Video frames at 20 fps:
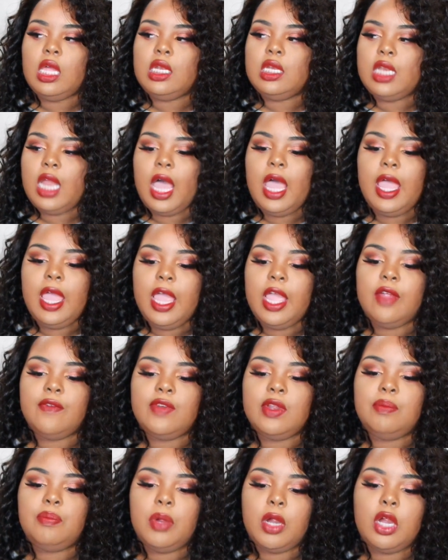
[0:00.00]
Not
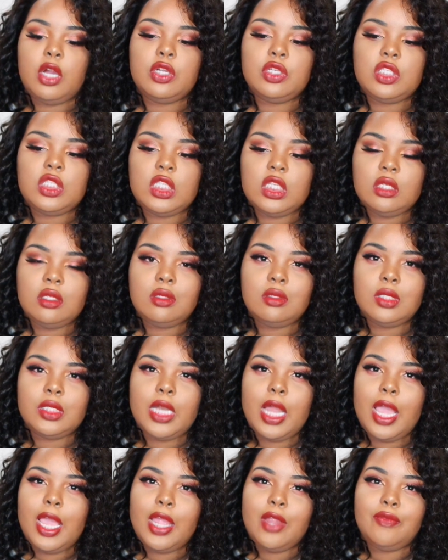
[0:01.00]
every person,
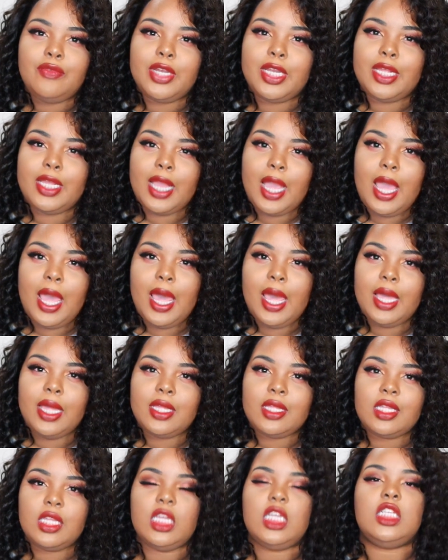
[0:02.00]
not every guy
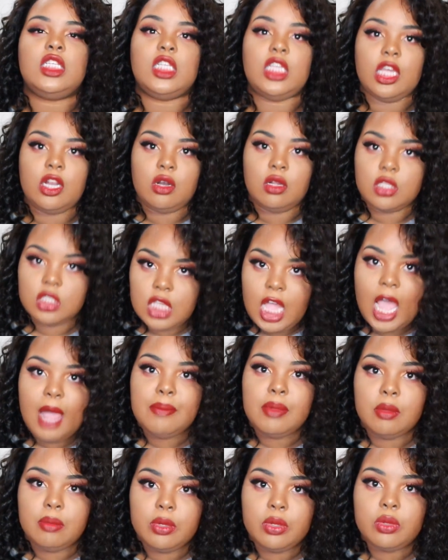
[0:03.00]
is get on
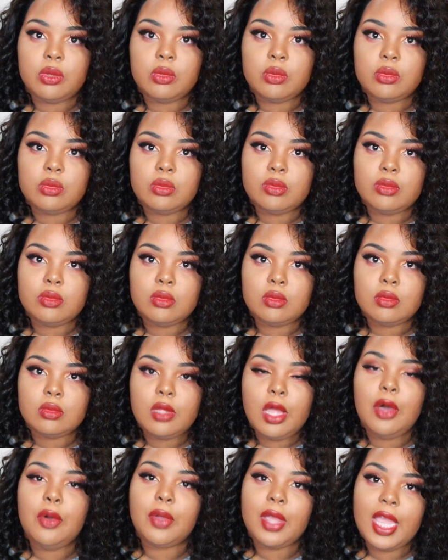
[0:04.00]
topable.
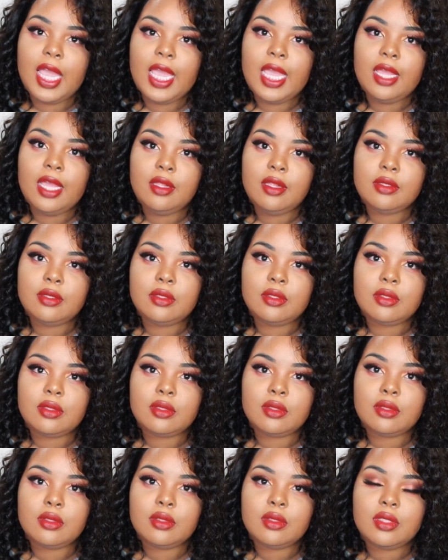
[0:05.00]
Okay?
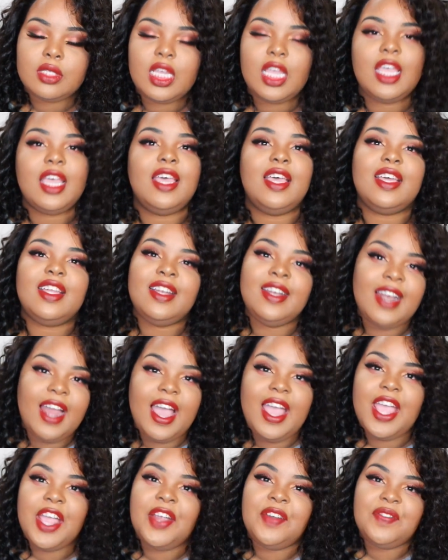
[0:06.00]

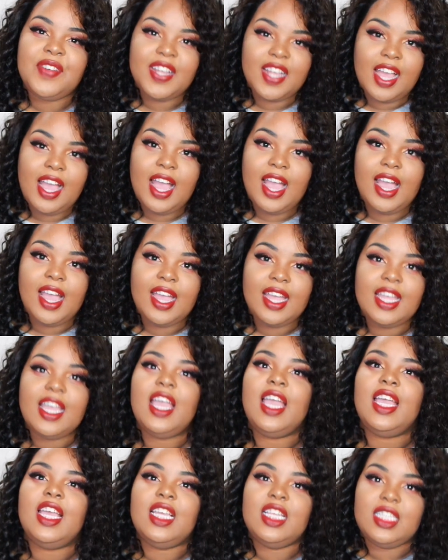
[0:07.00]
Not every guy
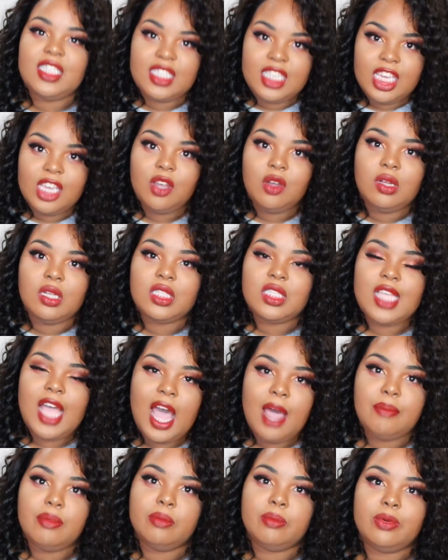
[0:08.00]
is get on
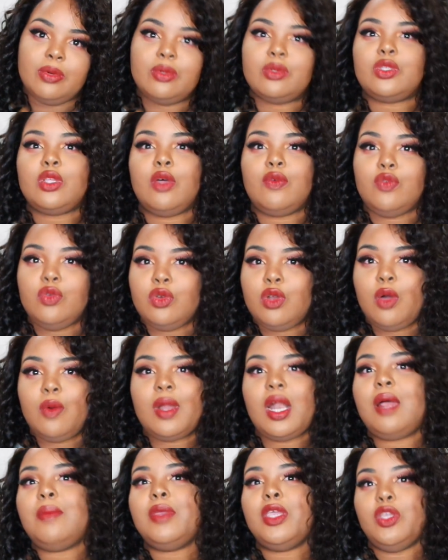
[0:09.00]
topable. So if you know
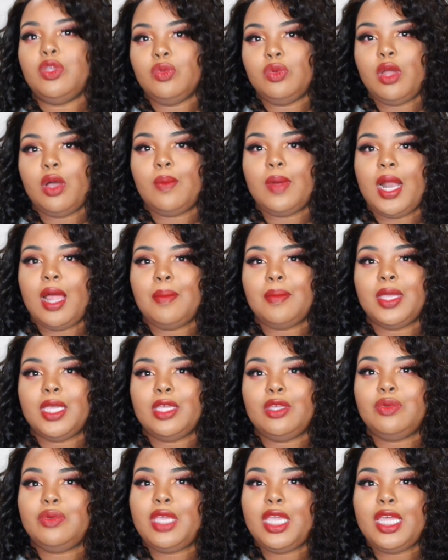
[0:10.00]
what I mean, you know what I
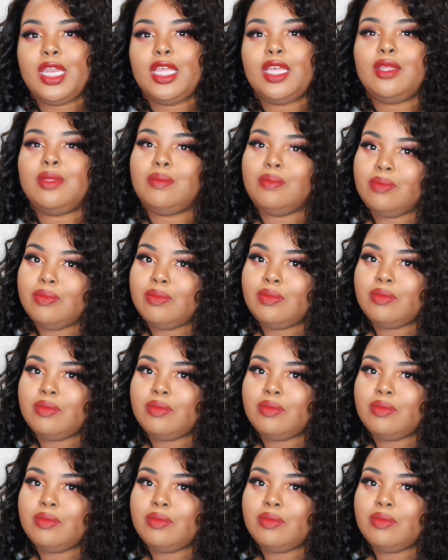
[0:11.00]
mean. You get it?